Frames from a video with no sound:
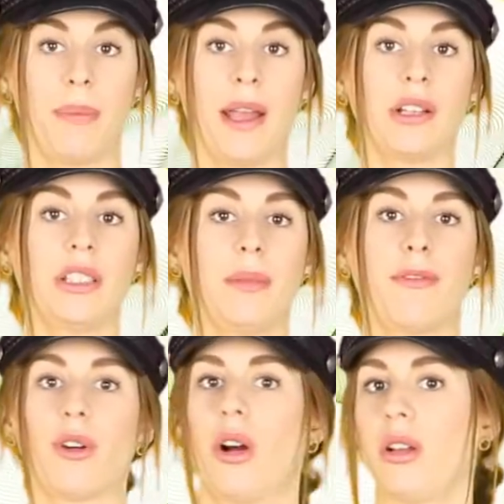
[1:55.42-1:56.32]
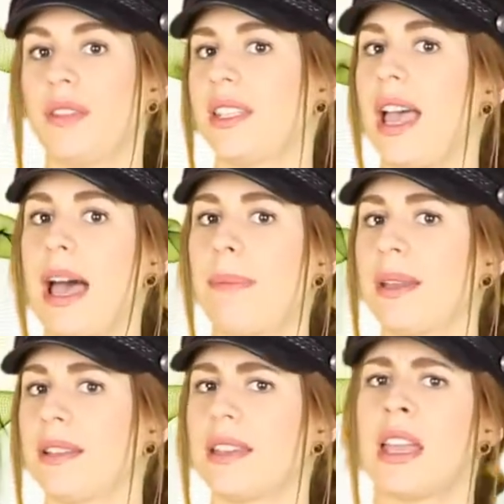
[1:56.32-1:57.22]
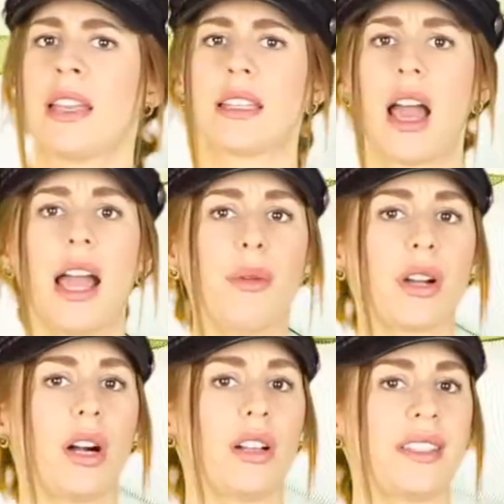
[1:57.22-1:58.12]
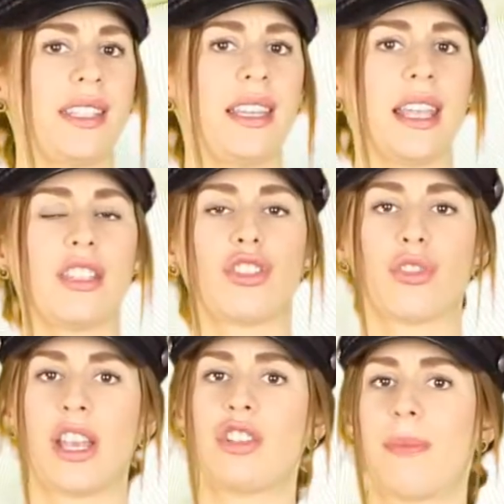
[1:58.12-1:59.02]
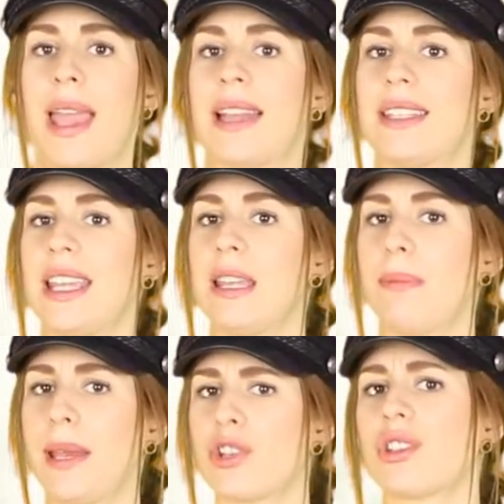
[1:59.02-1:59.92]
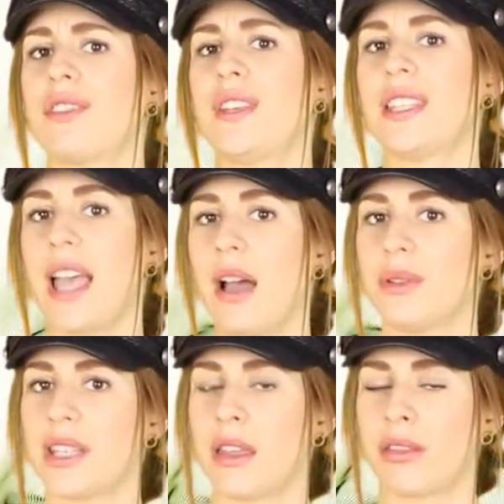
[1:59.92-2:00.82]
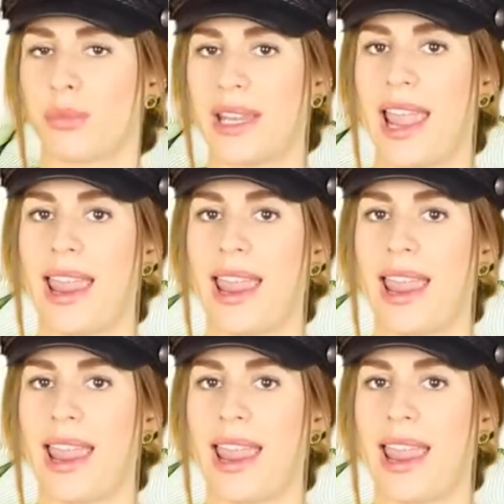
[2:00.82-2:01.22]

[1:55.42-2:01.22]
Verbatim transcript: Apparently before all of this happened, Ty recalls seeing a strange man taking pictures of his house at 3